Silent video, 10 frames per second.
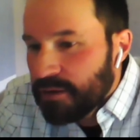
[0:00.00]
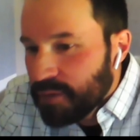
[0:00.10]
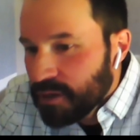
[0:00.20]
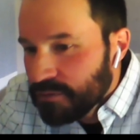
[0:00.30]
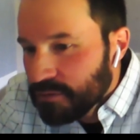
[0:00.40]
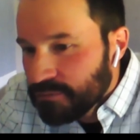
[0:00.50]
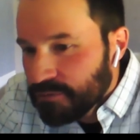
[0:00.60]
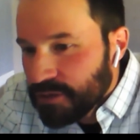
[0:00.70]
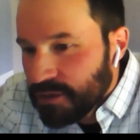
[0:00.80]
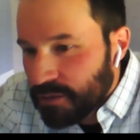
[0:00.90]
mail
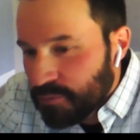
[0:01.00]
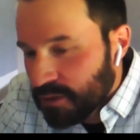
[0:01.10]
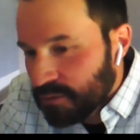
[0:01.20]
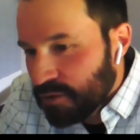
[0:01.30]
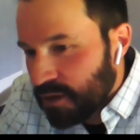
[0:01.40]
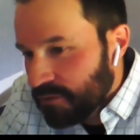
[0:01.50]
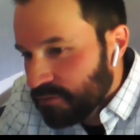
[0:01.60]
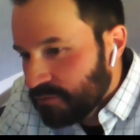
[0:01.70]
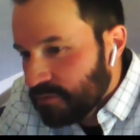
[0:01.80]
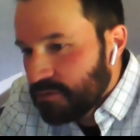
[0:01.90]
delivery, and we can apply
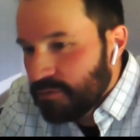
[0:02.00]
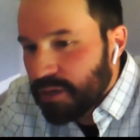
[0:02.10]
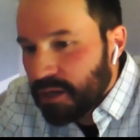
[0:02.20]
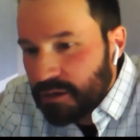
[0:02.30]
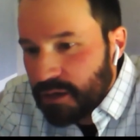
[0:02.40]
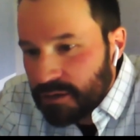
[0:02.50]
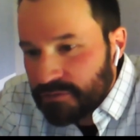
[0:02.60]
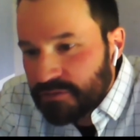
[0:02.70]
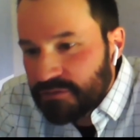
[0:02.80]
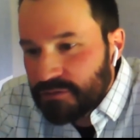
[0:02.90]
those to the domain, not
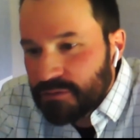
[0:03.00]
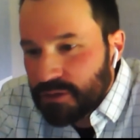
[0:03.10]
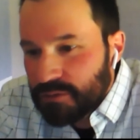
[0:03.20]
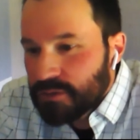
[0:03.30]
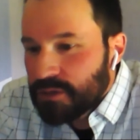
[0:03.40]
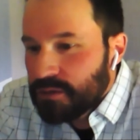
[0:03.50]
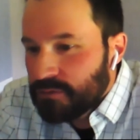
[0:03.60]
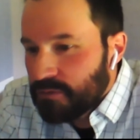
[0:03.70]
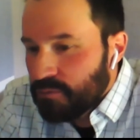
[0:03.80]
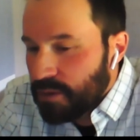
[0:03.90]
necessarily
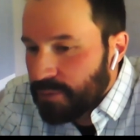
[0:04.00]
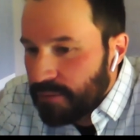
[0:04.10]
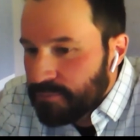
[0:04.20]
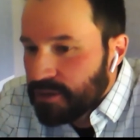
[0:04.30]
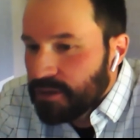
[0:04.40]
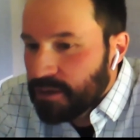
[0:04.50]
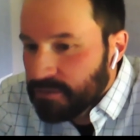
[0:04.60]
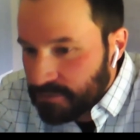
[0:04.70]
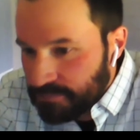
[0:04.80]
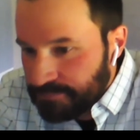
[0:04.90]
related to the web app DNS.